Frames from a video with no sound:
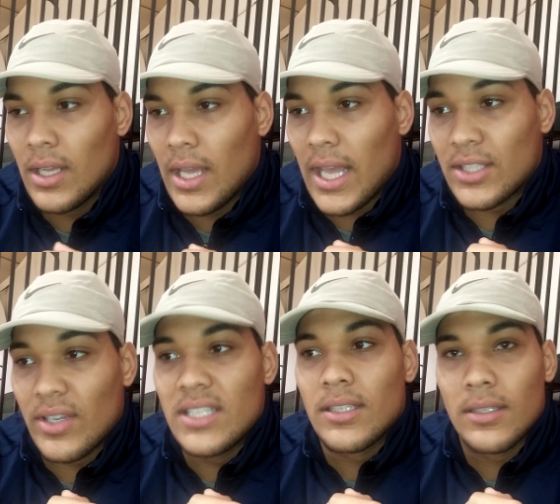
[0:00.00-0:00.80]
Mm-hmm.
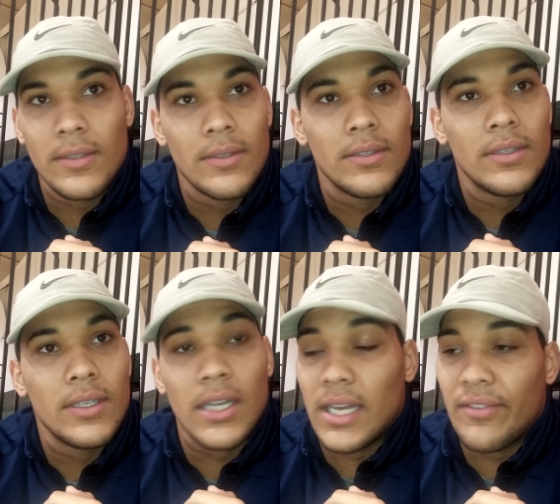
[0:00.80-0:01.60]
So you never met him
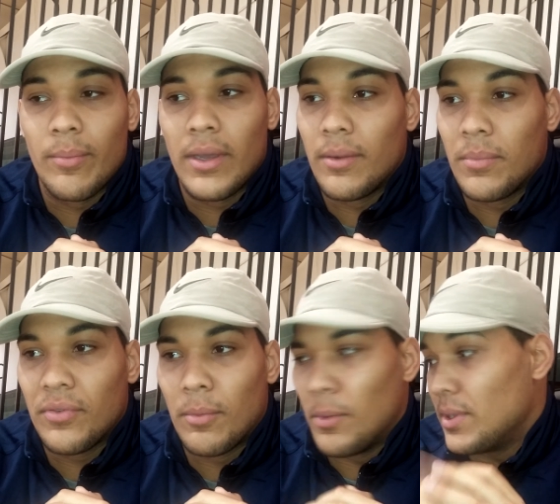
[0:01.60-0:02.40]
before? No, nah, I never met him
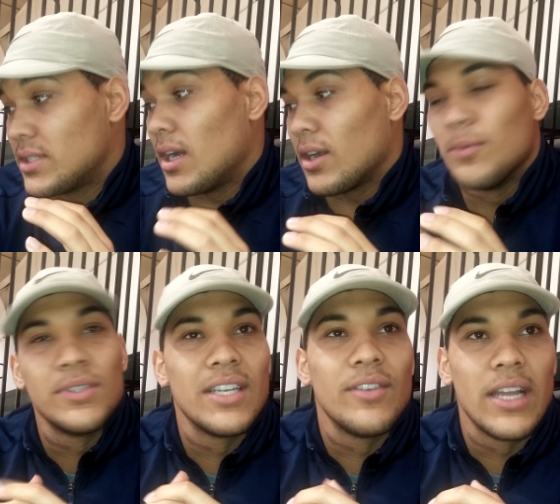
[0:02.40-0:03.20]
before, but mm-hmm. we talk
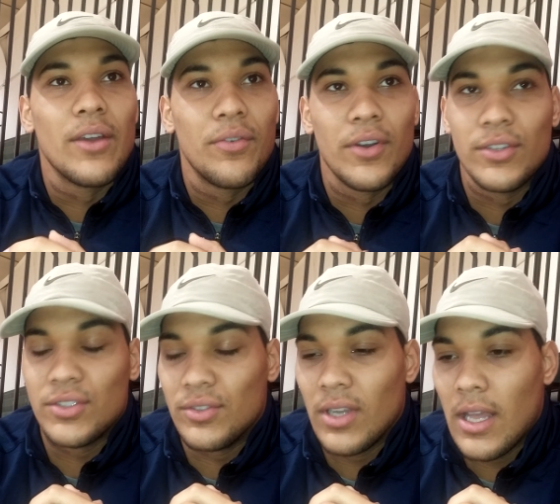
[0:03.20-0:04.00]
almost every day on the phone
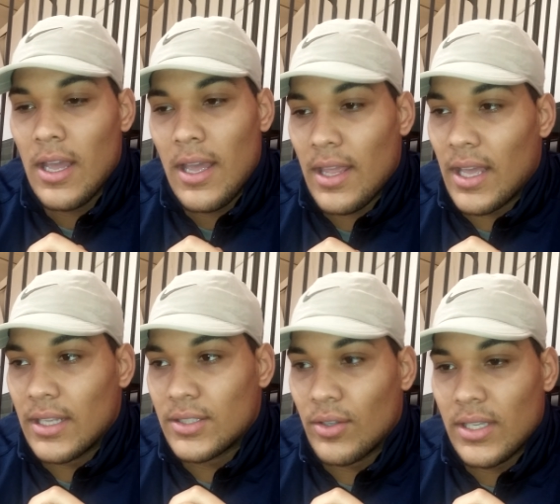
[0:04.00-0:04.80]
too. Oh yeah,
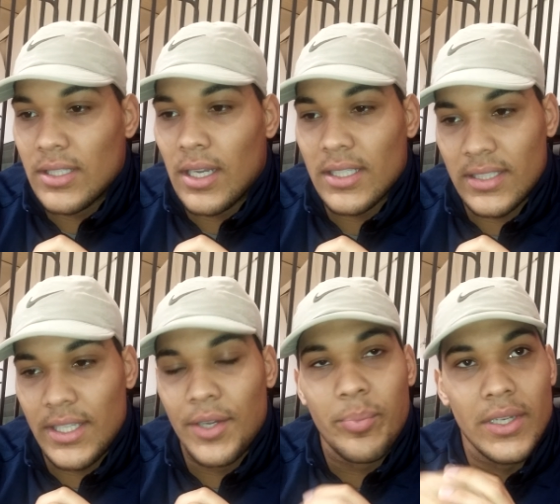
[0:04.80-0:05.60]
yeah. So he's a
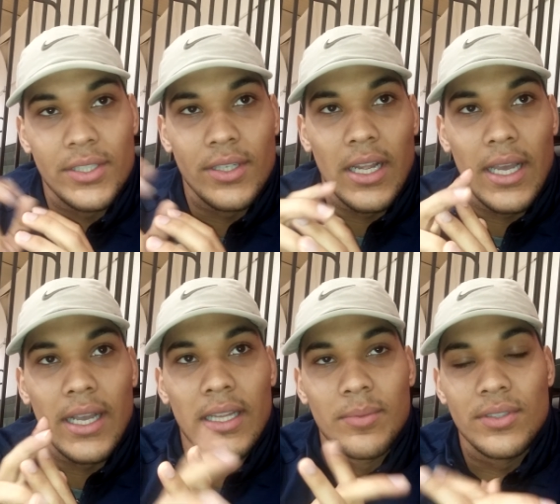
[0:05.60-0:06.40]
senior pitcher
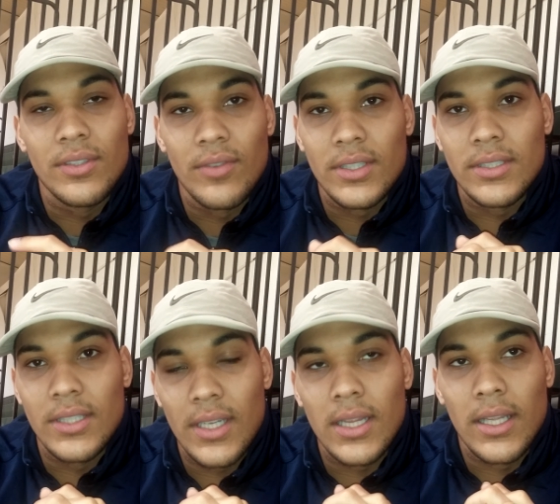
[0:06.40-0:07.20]
at Clemson
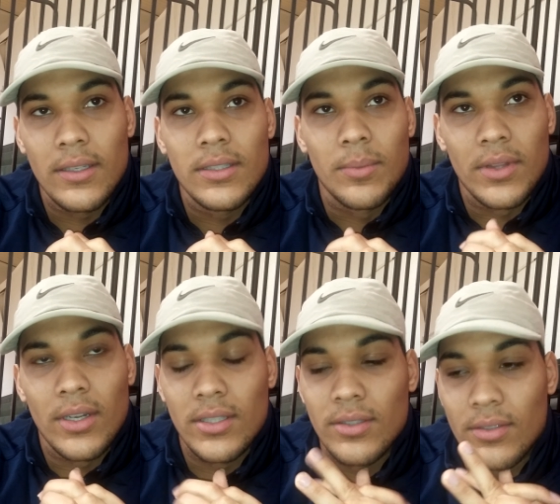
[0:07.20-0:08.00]
University. Oh okay.
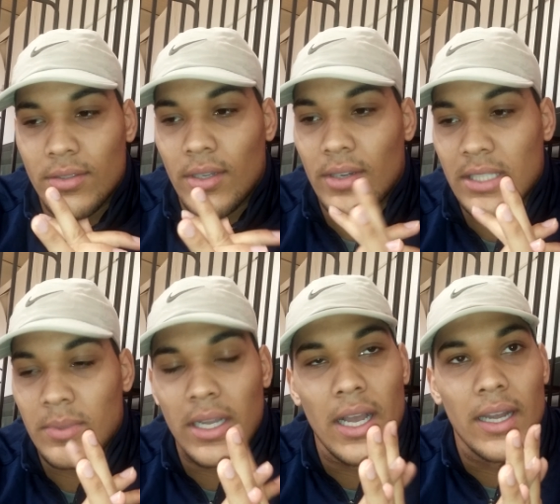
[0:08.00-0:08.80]
Thirty-two. So that's
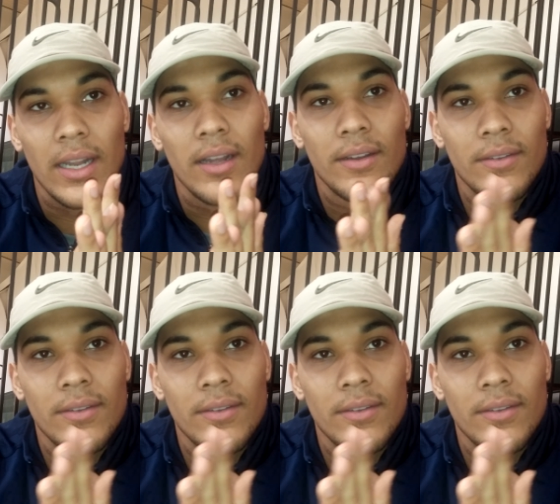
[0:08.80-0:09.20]
so what you, got now.